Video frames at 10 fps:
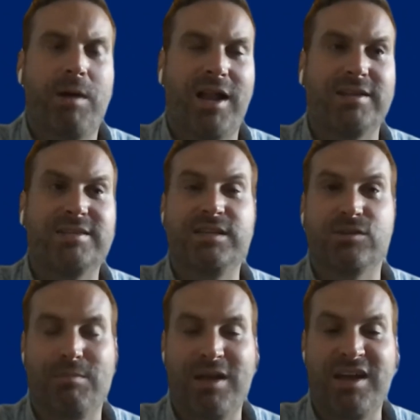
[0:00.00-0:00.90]

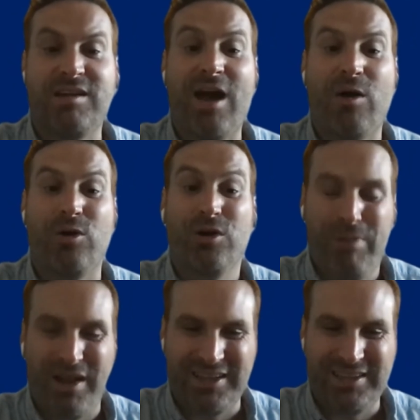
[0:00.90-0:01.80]
policies are made and how
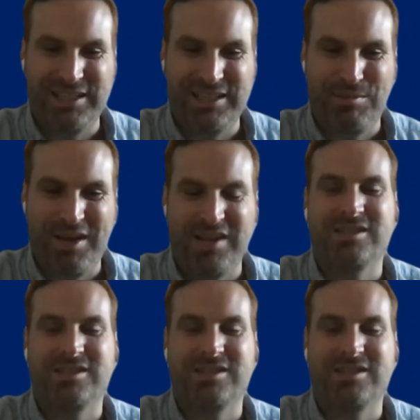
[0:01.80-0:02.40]
good policies are made